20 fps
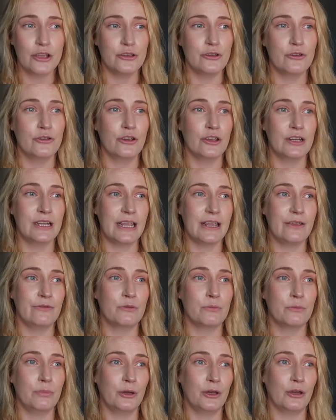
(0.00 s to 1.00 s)
You could
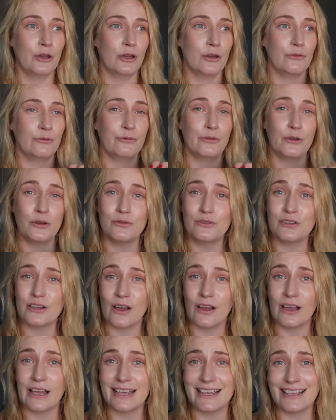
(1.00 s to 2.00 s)
even put food
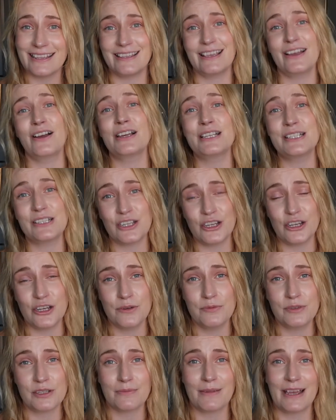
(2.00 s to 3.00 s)
dye in the ice
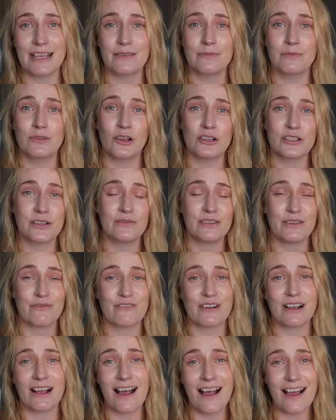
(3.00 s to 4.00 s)
cubes to make them lots of
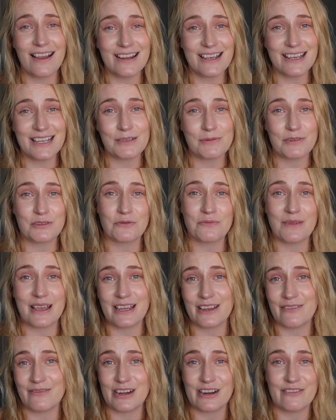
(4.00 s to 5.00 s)
different colours, which will
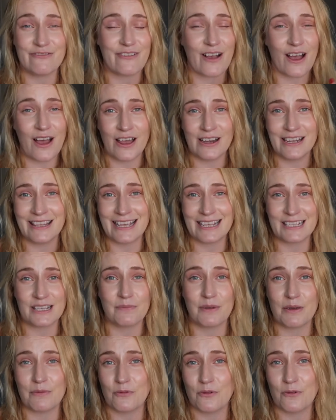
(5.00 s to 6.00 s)
make it really fun. And that's a
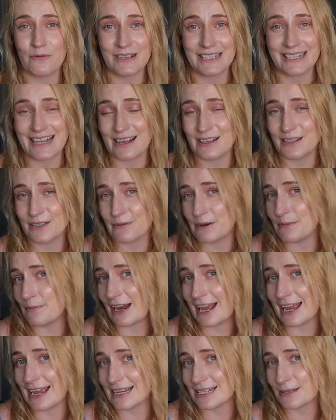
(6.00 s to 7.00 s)
bit more of a sensory
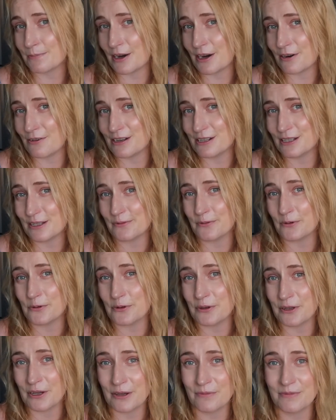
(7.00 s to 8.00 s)
play experience
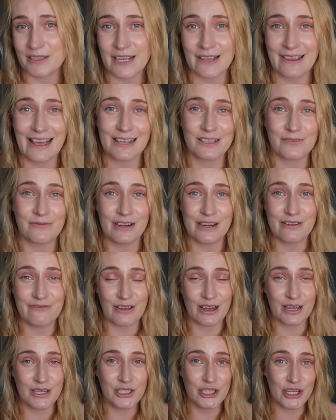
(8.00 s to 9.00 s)
for them. So that's really
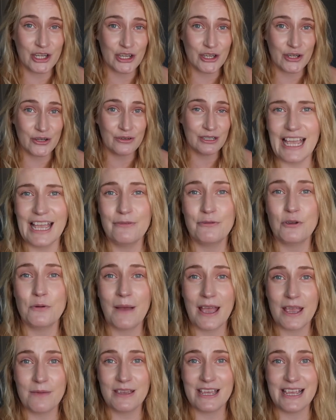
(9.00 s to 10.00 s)
fun too. If your
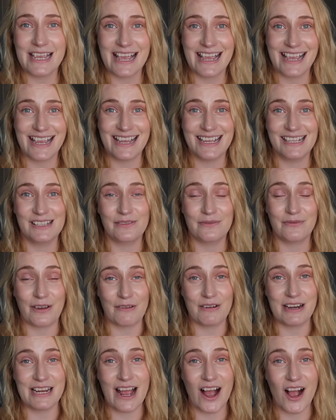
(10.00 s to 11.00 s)
baby is
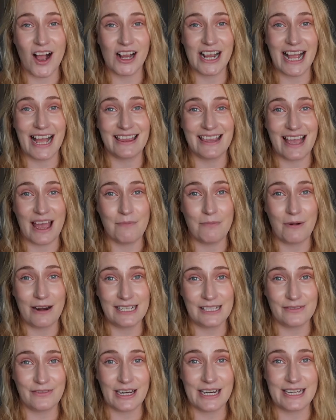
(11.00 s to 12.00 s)
very young and they're
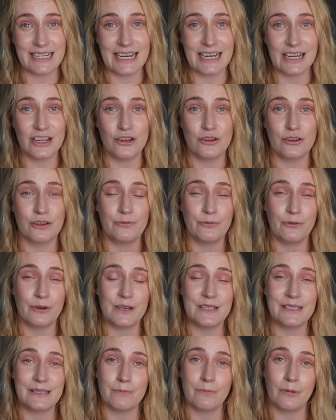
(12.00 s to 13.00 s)
breastfeeding, you could
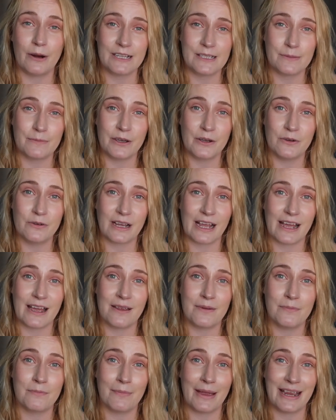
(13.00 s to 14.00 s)
freeze some some breast milk
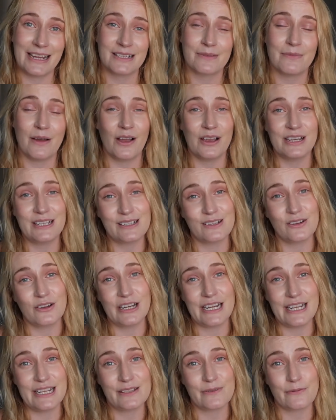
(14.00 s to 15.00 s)
and make some ice
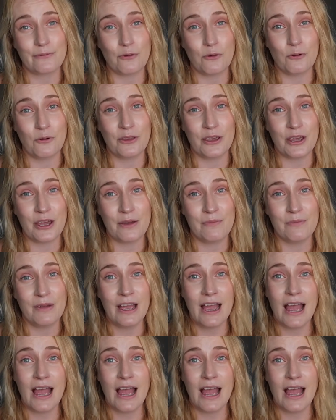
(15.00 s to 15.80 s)
lollies for them.